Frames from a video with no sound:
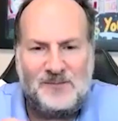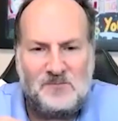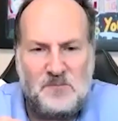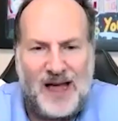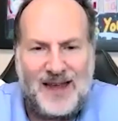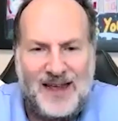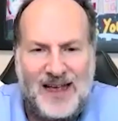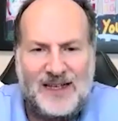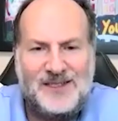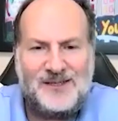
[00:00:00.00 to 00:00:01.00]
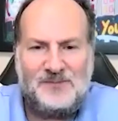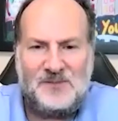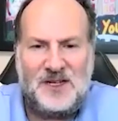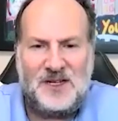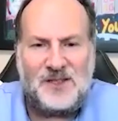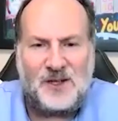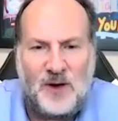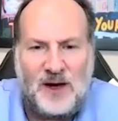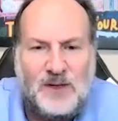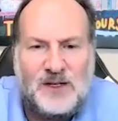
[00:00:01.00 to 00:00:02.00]
button heads,
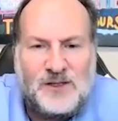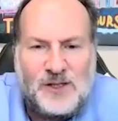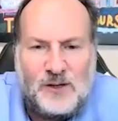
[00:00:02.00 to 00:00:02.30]
disagreements.